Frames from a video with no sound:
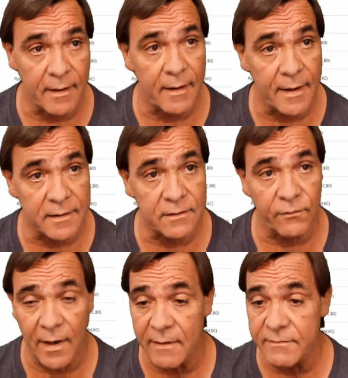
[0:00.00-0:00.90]

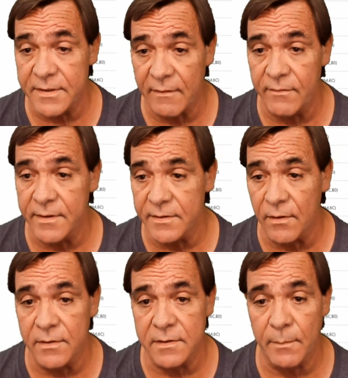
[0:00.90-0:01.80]
X570 is
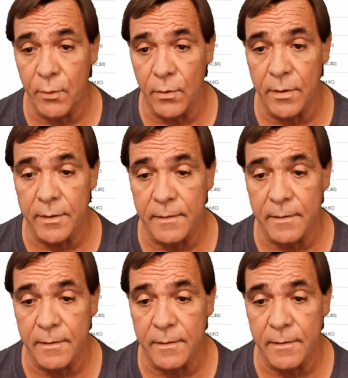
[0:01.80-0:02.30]
going to support.